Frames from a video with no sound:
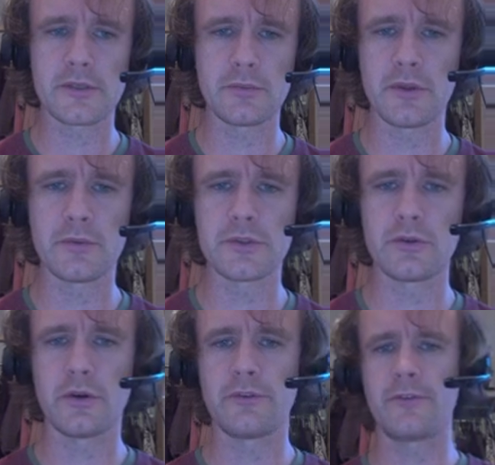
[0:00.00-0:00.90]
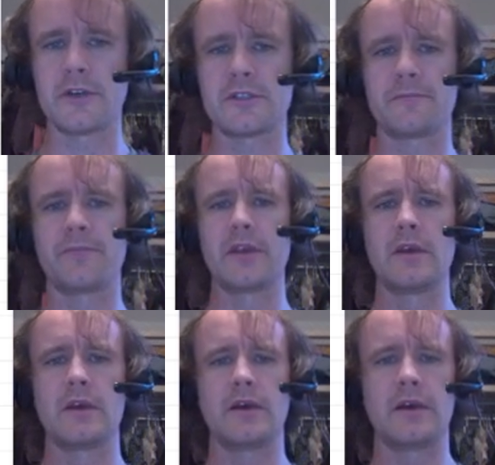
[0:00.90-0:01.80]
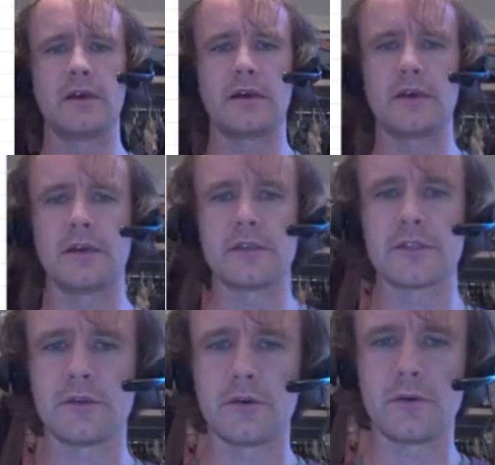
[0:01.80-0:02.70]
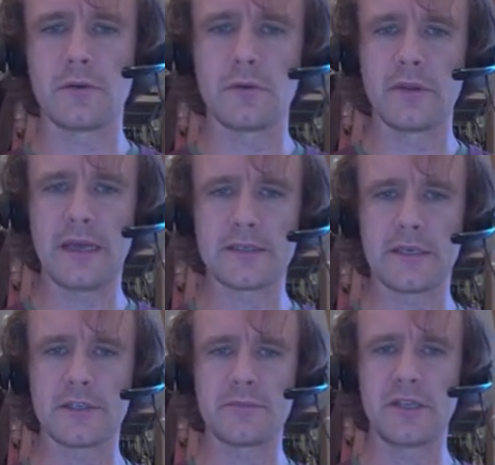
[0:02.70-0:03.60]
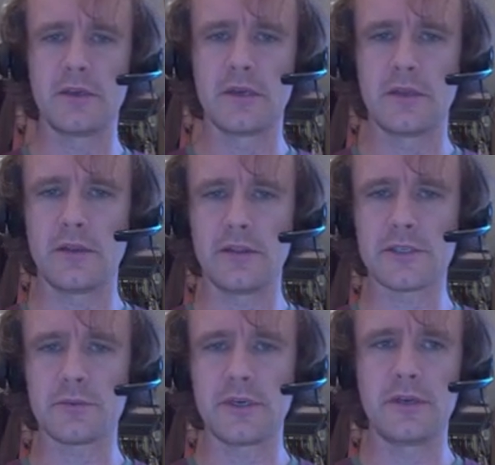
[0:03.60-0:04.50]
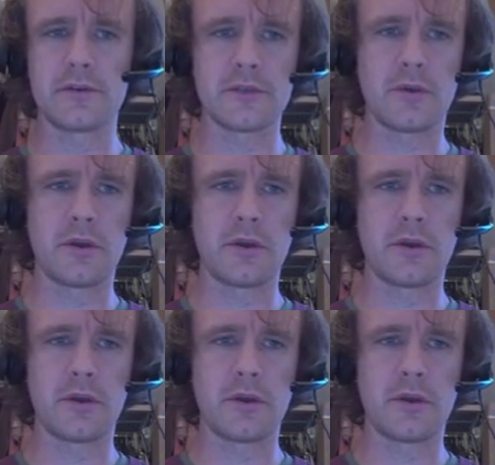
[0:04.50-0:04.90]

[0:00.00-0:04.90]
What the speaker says: the one that was drawn first. So that tells me that this one here is the one I